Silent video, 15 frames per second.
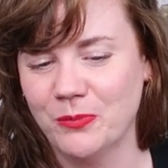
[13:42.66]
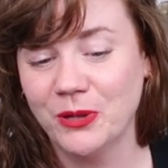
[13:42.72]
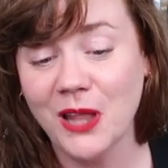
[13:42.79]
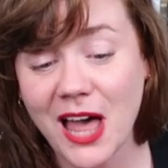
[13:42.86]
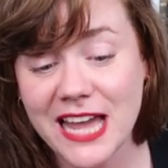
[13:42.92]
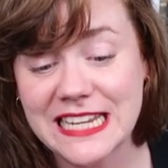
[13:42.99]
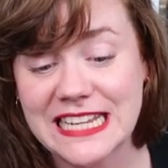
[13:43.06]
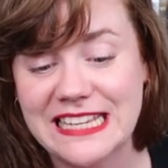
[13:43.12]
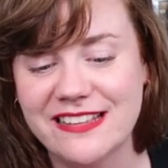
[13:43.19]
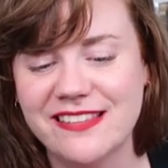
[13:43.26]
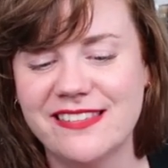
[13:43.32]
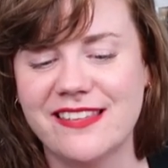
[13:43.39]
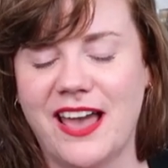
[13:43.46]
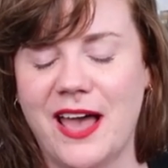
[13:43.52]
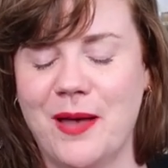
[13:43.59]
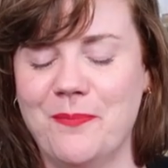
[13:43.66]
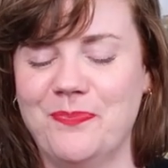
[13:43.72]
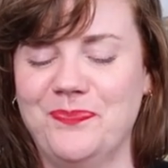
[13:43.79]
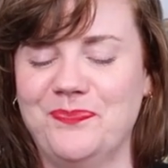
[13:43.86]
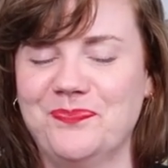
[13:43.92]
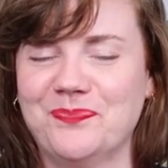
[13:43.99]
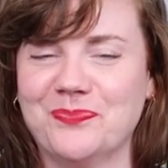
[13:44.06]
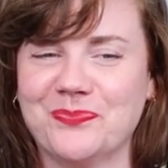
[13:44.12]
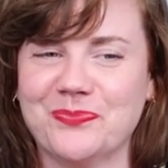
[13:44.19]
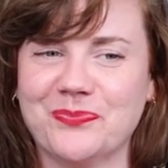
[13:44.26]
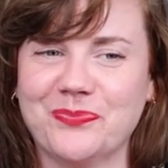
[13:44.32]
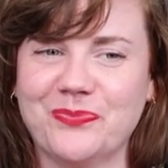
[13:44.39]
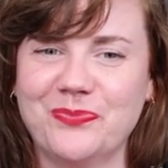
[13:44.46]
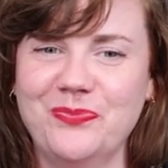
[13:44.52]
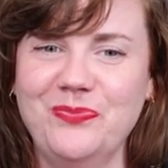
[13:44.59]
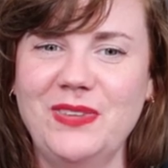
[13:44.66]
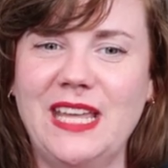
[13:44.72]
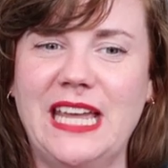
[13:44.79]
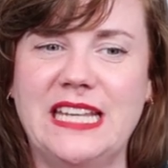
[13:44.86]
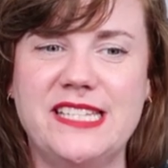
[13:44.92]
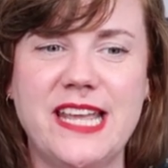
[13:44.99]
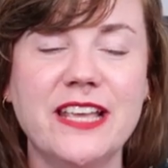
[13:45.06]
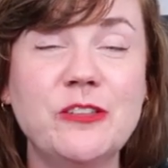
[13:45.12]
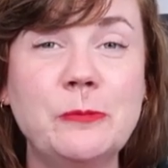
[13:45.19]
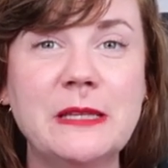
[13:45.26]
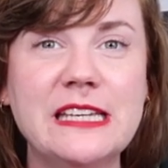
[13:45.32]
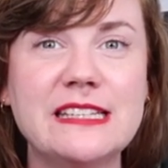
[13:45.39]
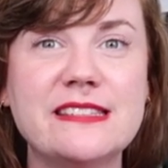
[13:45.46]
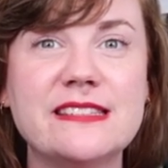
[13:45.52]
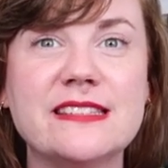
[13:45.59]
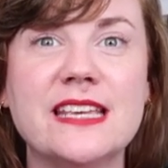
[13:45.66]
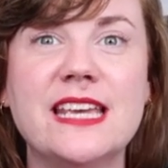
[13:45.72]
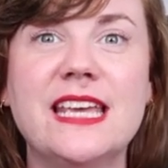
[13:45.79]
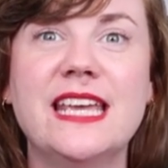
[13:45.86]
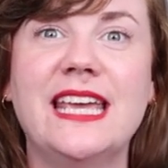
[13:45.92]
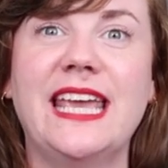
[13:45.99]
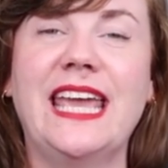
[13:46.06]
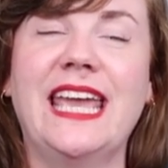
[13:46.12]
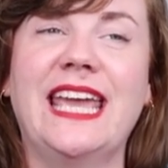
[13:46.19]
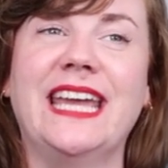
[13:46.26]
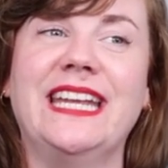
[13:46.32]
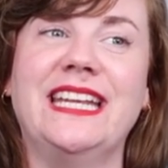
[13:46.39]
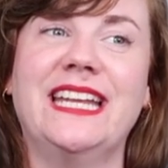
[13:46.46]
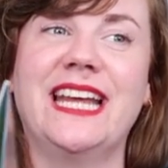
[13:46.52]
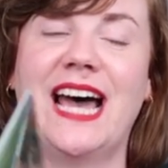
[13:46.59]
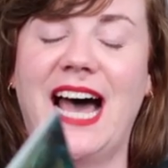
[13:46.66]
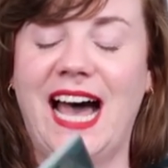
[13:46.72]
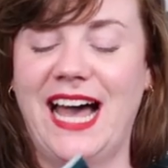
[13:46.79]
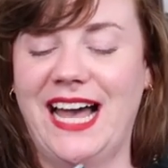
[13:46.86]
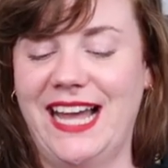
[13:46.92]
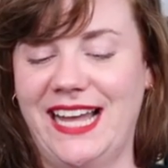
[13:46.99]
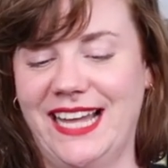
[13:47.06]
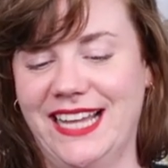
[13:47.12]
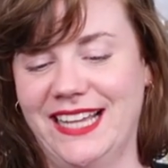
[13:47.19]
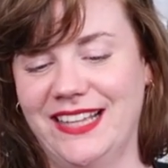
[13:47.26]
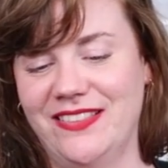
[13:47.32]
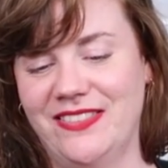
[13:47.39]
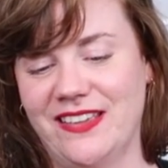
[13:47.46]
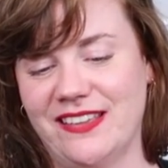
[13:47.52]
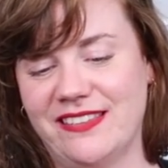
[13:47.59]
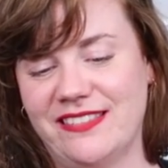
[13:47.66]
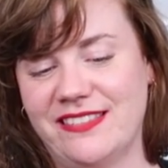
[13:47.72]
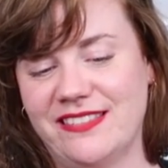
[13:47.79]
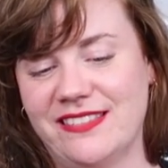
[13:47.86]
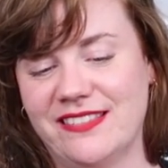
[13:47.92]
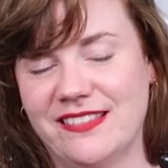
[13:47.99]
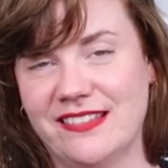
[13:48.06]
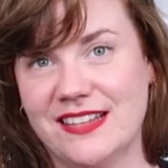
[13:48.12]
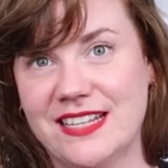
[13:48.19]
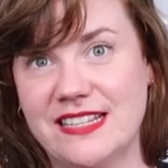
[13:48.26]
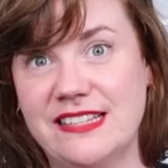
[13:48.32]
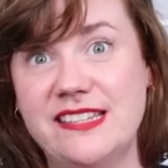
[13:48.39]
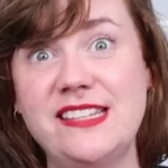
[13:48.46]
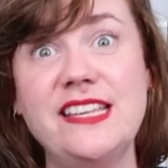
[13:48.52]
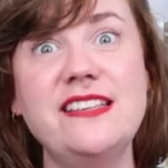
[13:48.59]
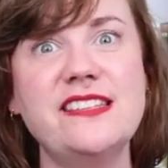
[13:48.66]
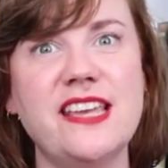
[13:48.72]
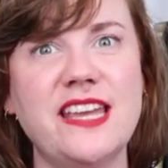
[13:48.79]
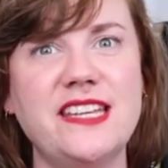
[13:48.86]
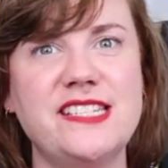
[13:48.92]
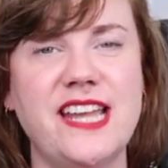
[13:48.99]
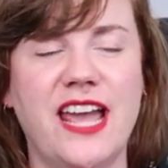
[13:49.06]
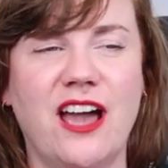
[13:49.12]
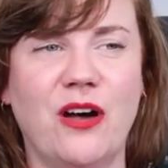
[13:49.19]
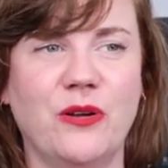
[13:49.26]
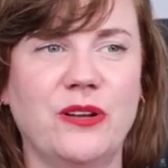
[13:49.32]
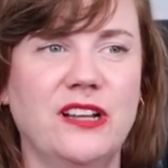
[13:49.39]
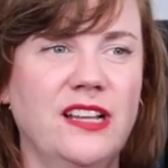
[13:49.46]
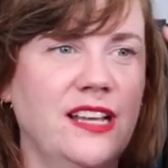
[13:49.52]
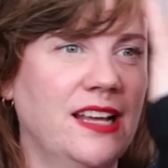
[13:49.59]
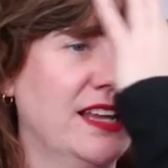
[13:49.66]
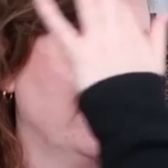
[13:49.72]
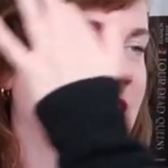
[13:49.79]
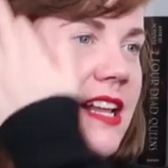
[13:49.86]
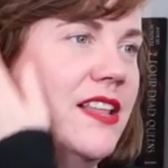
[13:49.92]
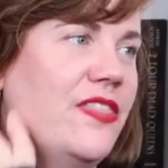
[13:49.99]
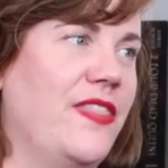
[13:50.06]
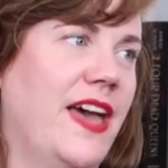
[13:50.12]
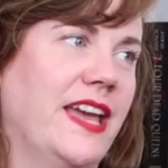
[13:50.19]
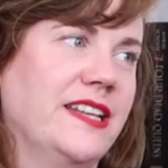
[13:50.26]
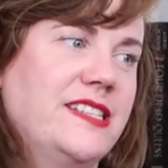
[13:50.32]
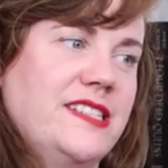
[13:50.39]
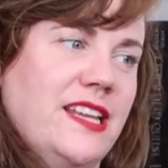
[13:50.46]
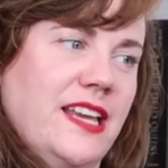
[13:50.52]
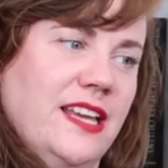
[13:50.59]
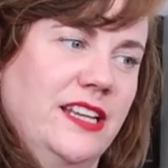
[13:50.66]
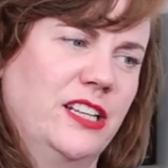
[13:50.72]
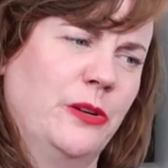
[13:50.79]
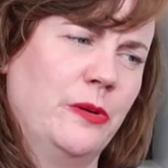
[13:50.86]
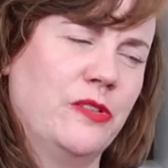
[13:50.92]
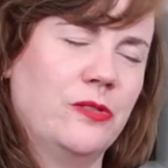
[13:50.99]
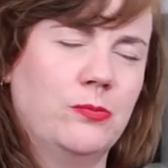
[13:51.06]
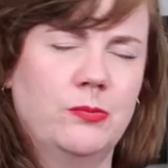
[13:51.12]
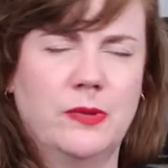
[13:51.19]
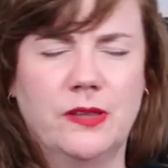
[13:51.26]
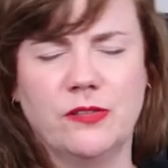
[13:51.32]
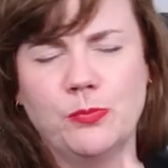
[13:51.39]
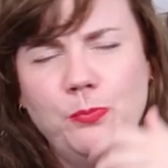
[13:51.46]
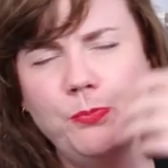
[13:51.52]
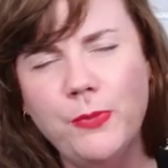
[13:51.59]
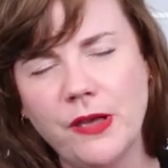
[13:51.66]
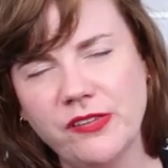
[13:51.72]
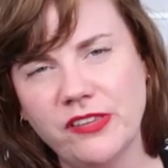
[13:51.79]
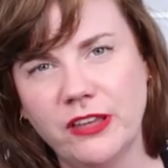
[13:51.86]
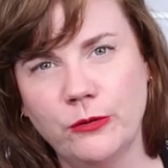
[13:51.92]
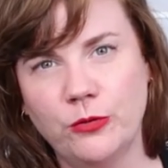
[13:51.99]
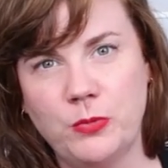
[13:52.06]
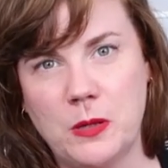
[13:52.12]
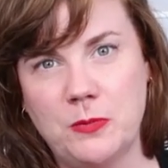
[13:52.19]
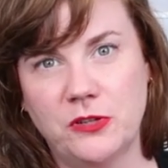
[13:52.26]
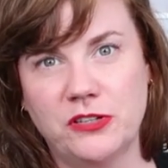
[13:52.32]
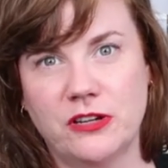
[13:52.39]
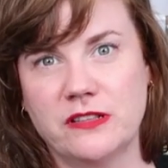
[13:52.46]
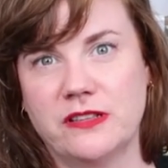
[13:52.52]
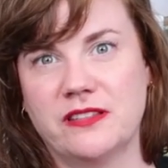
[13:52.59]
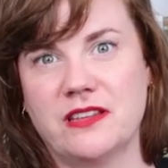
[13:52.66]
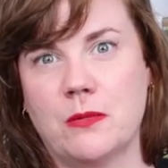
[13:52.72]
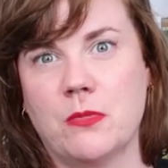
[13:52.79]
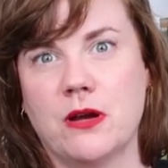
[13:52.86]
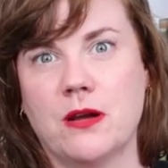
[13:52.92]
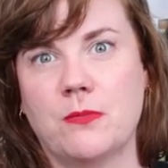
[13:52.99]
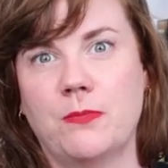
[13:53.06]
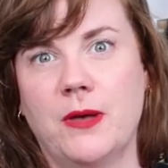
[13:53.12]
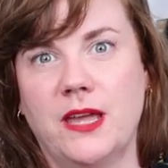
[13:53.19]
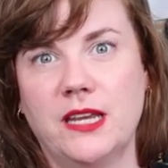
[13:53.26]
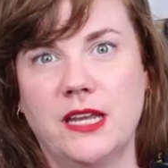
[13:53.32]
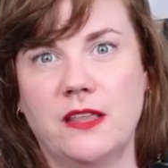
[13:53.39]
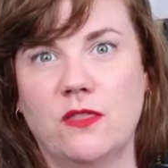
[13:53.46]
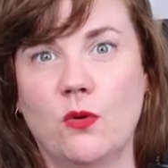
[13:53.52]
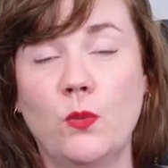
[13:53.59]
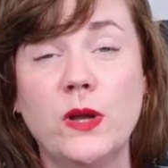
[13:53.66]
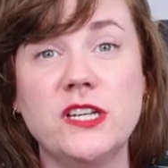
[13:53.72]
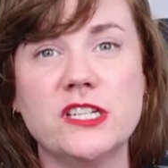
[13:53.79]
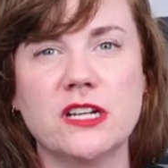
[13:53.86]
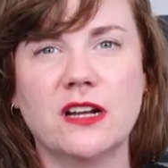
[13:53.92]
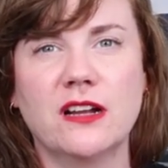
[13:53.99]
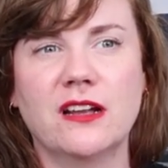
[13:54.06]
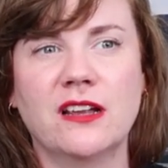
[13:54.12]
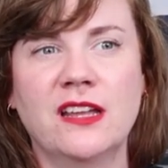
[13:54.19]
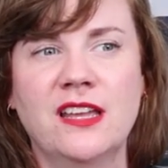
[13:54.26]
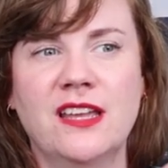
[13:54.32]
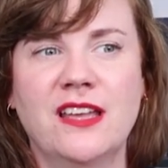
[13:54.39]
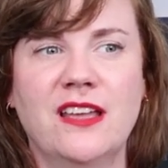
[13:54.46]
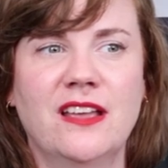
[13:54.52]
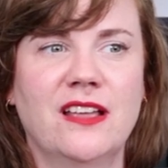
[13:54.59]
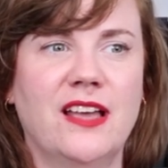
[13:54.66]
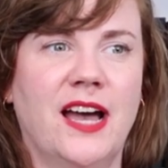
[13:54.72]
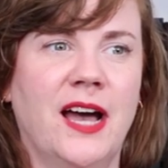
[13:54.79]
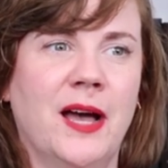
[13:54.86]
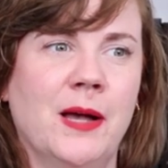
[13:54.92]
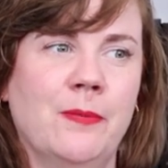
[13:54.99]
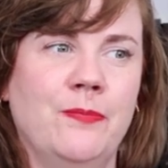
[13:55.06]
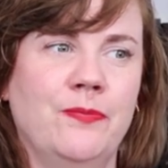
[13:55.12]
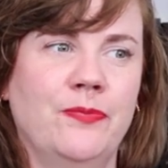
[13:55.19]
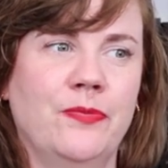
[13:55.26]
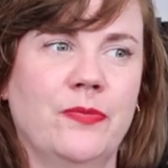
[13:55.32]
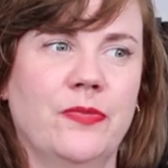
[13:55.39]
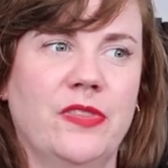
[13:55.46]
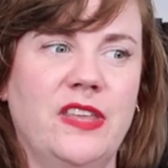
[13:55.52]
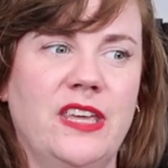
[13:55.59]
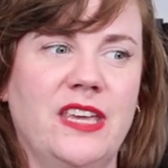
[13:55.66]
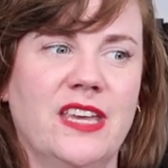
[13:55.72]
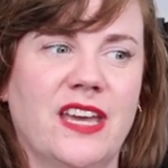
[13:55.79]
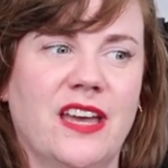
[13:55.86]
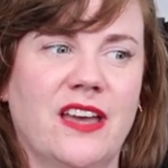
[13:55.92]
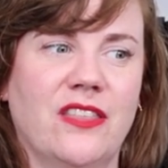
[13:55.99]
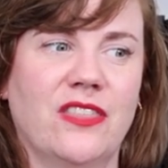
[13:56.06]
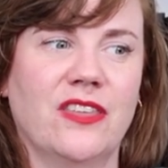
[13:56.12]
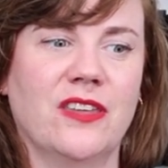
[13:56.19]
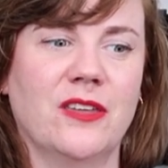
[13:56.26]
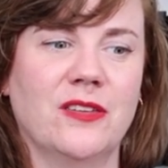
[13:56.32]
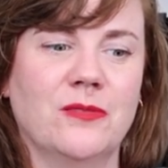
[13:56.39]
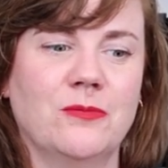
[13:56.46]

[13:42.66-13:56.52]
plot is, it takes place in this seaside town that, you know, is bustling with people during the summer, but in the winter, the